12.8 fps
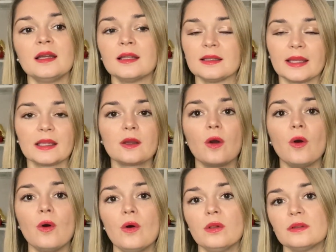like
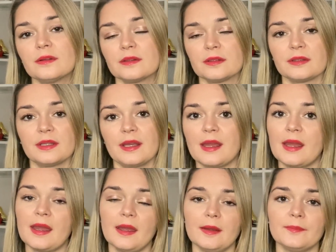all
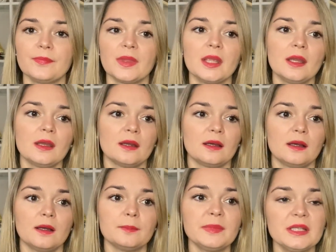the
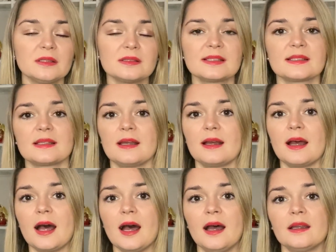meals
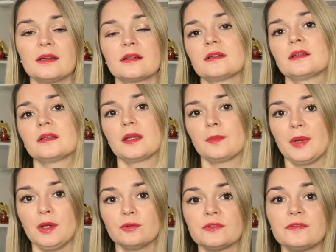are
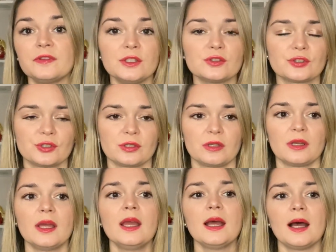about fish.
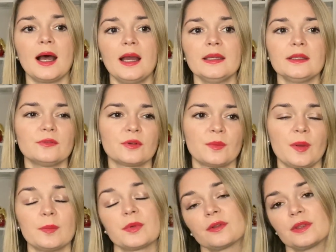I
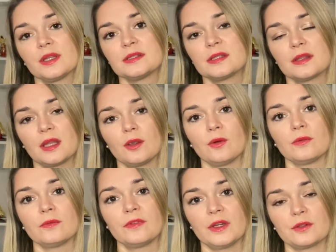remember that they
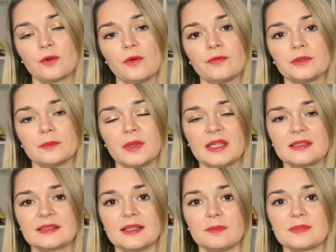very often
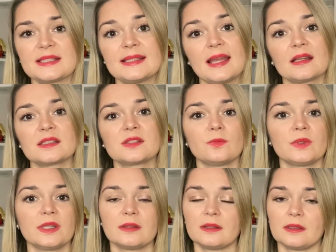make some snacks
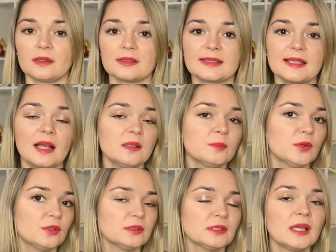with
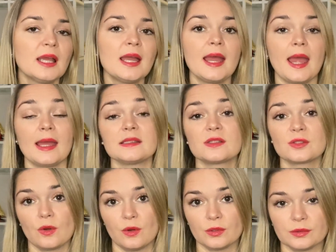salmon and
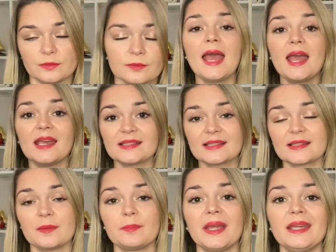so on. As
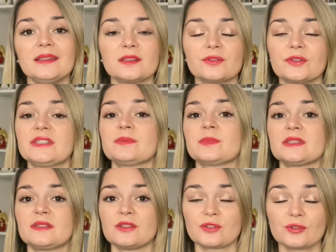the main Christmas
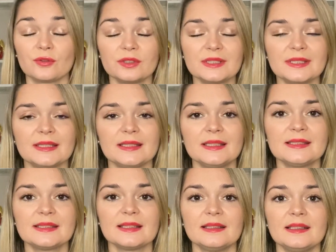dessert in
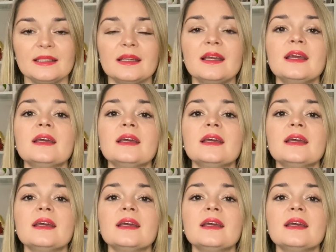Italy,